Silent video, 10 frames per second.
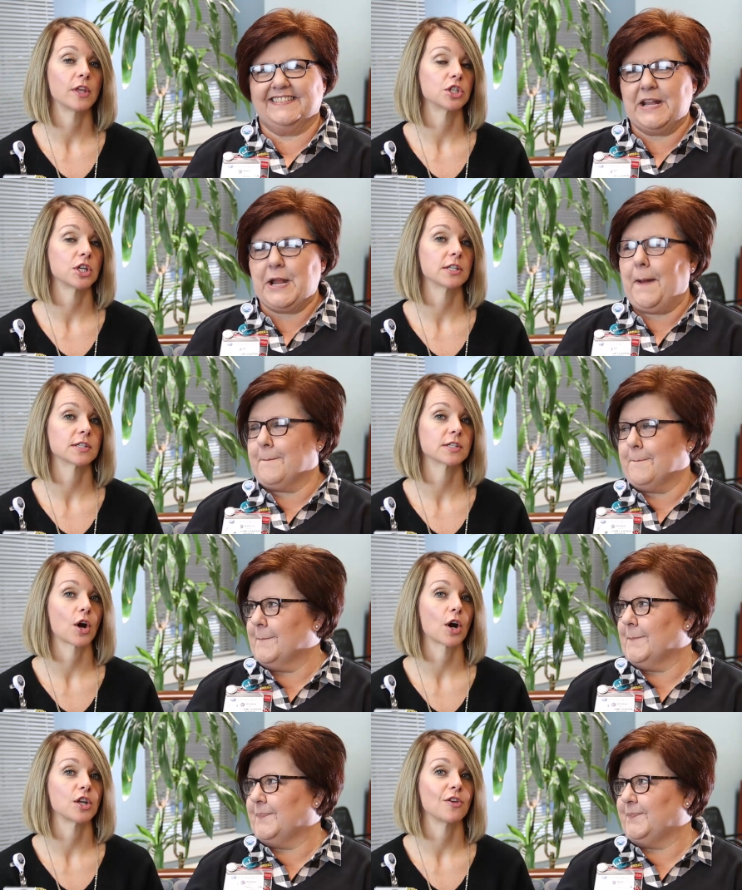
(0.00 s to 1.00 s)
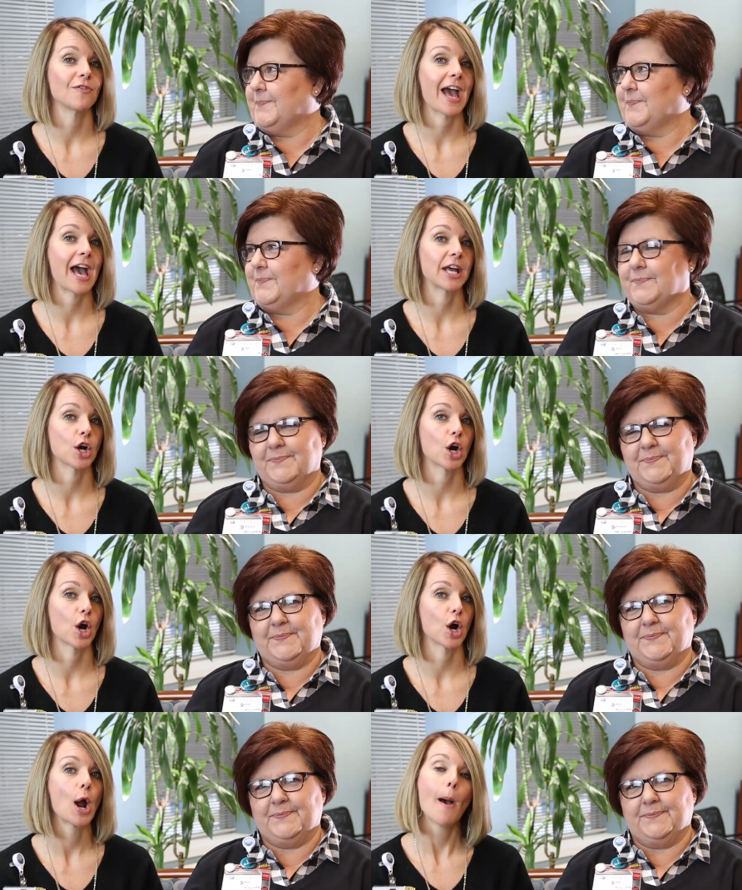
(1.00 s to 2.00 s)
Speaker 1: then chances are you've had
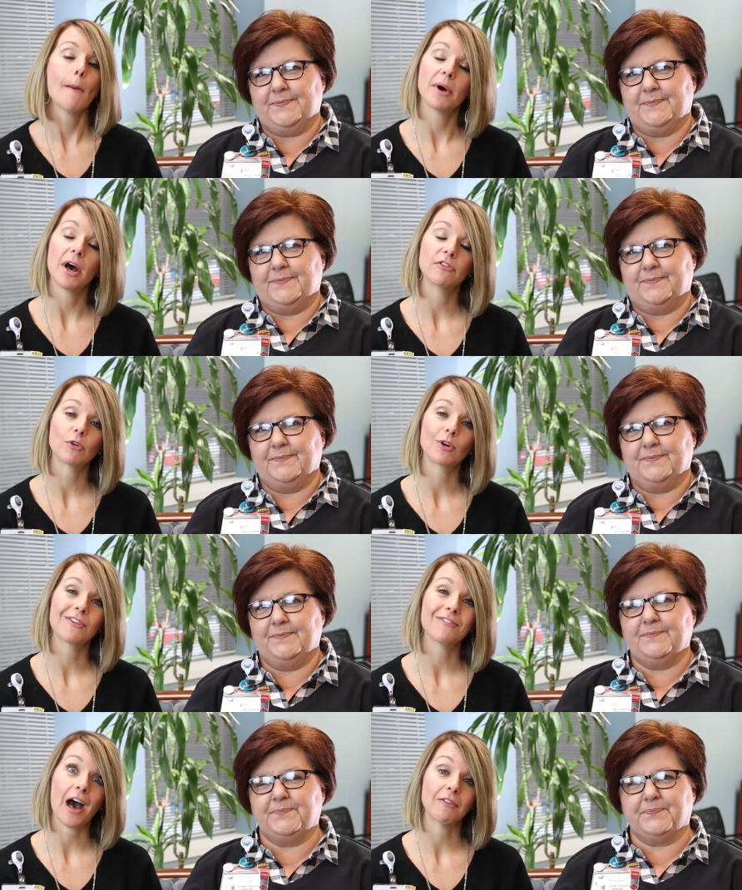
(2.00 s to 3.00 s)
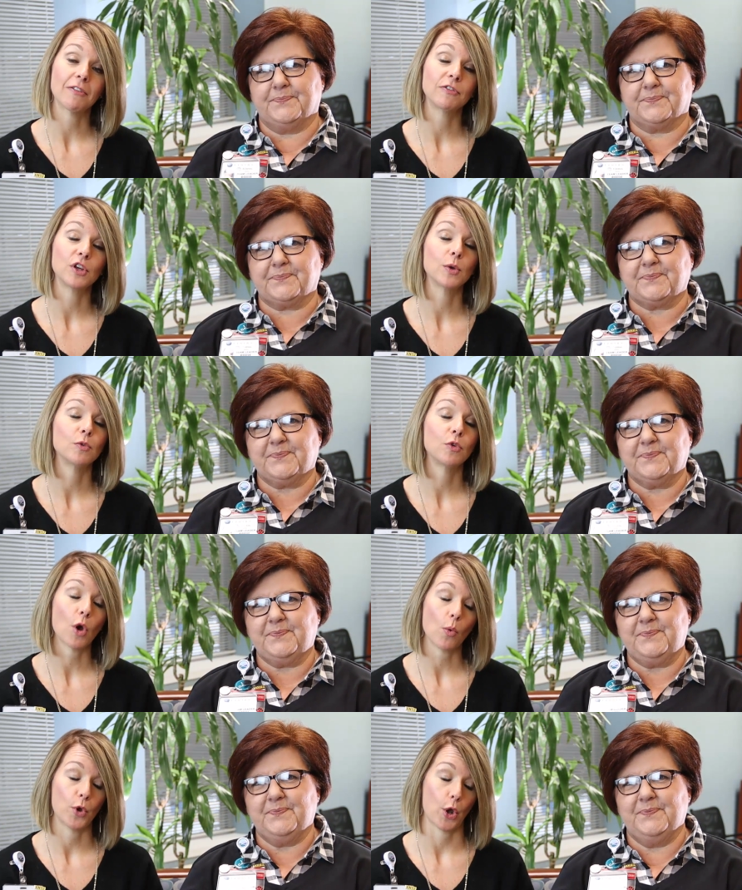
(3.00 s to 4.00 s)
her. But for the five of you who
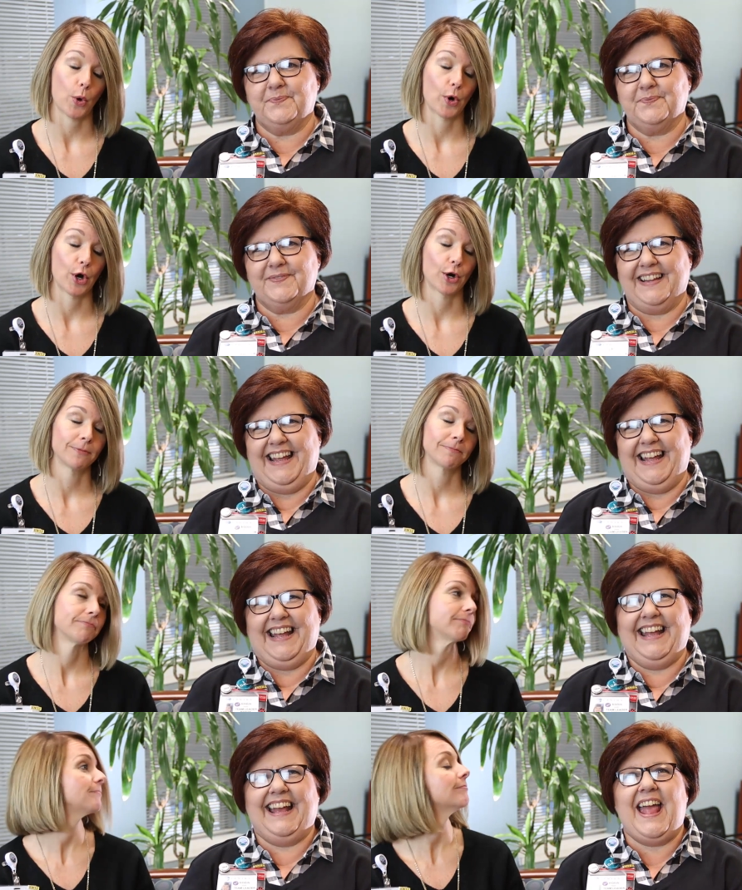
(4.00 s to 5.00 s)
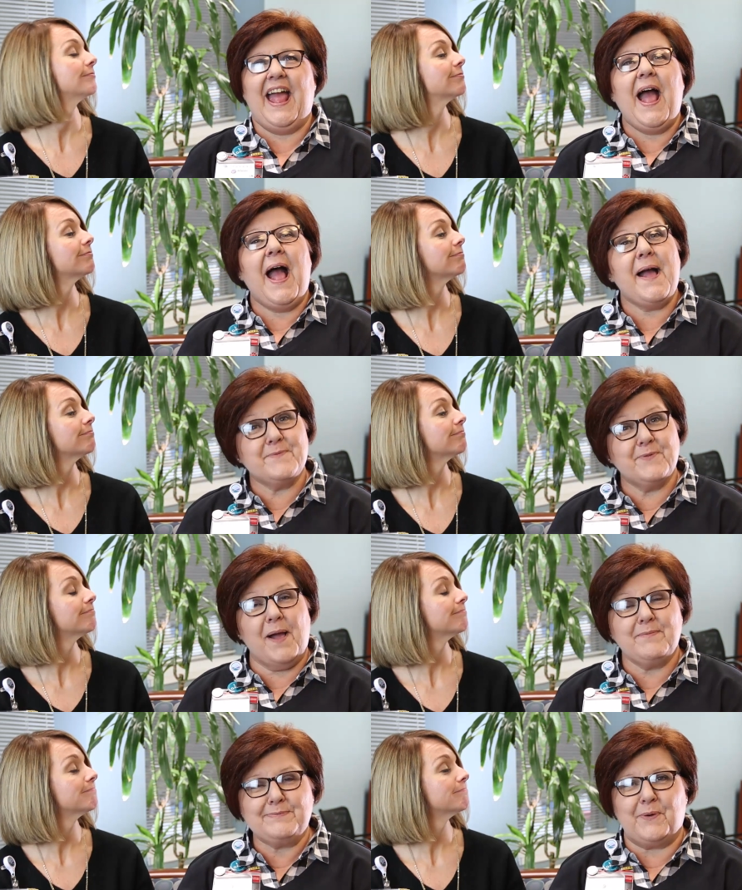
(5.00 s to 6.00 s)
don't know her, I'm
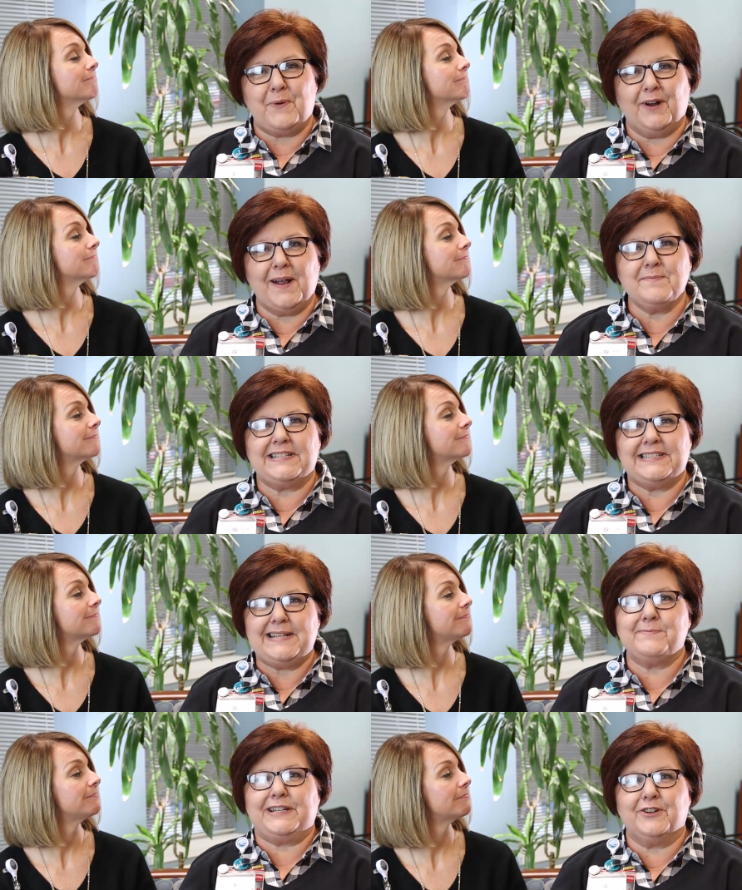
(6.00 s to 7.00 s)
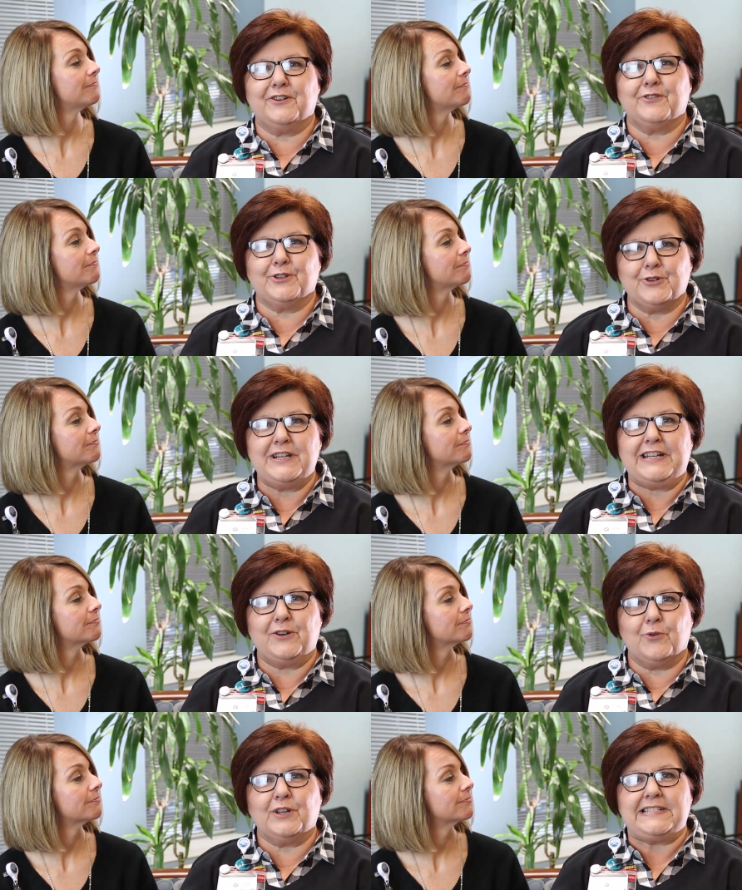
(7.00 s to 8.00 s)
Speaker 2: Robin Moore. I'm the team leader for
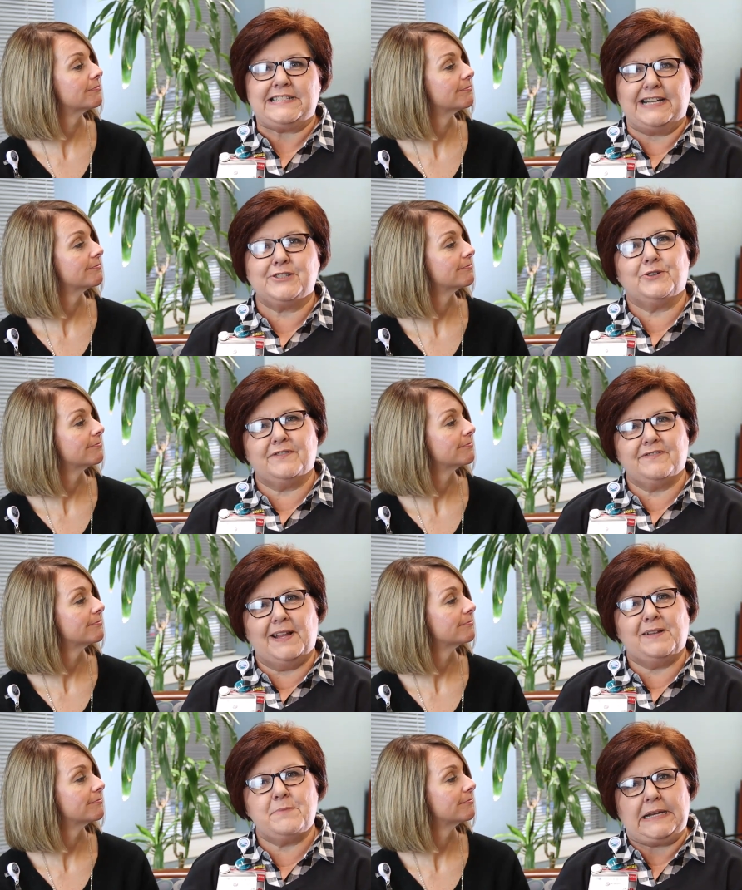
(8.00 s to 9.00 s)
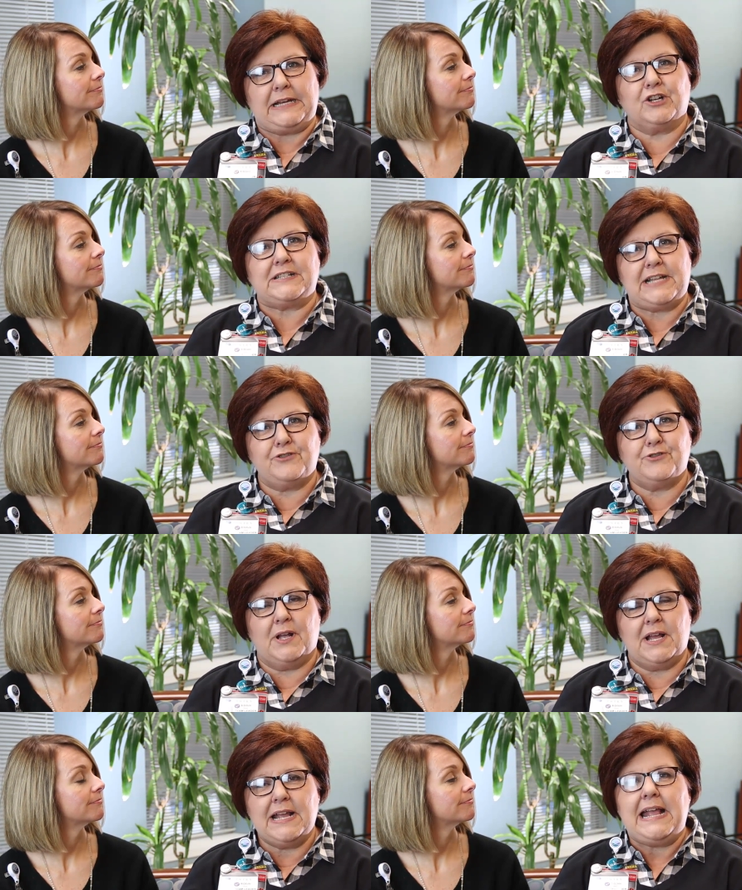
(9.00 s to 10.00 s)
learning and organizational development here at
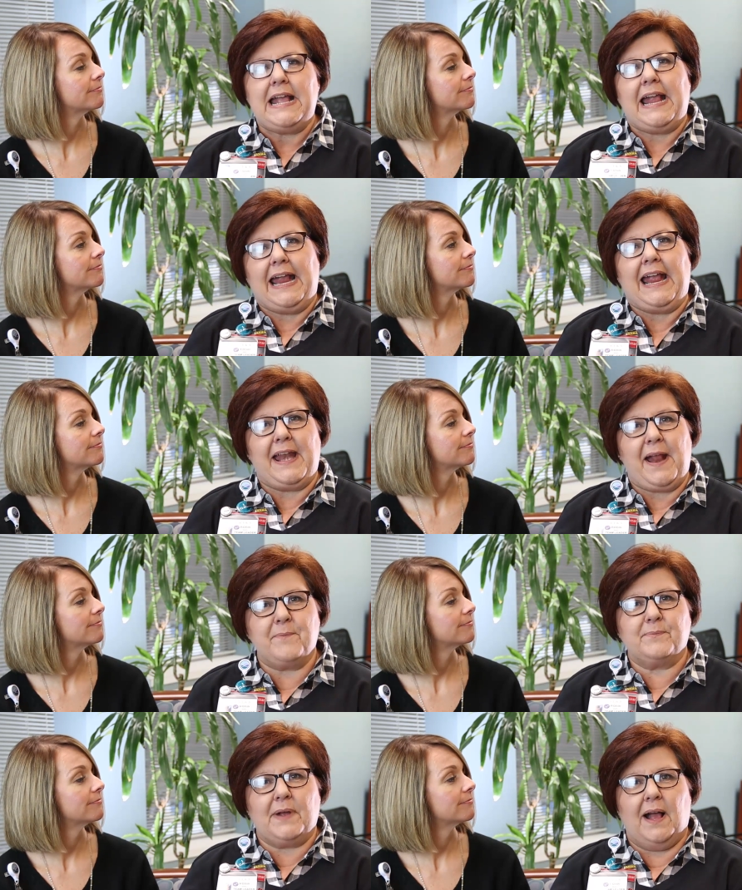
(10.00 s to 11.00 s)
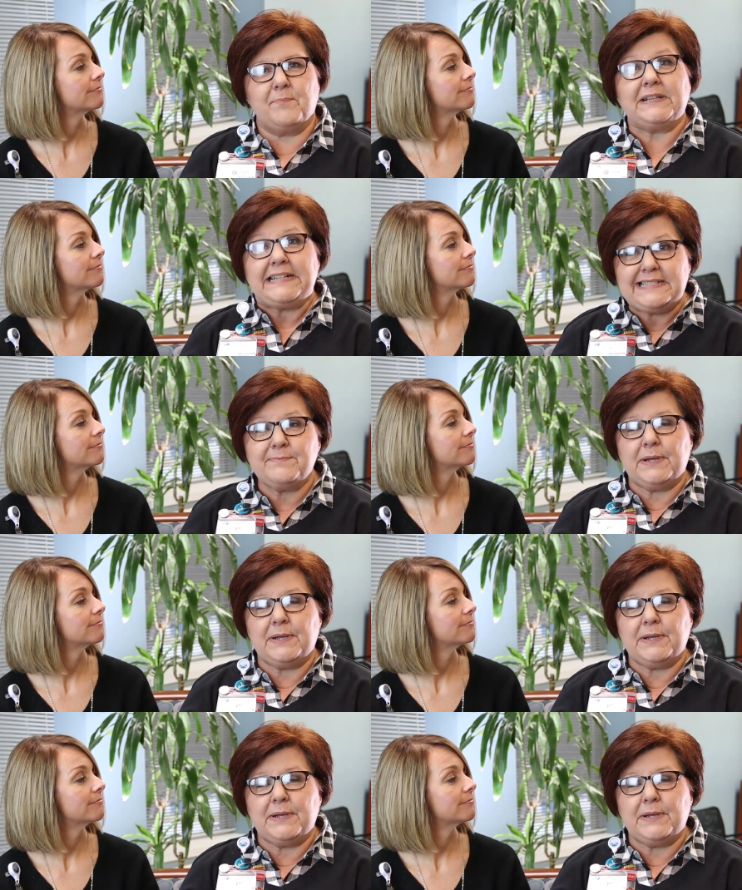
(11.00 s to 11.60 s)
Centra and I'm uh, pleased to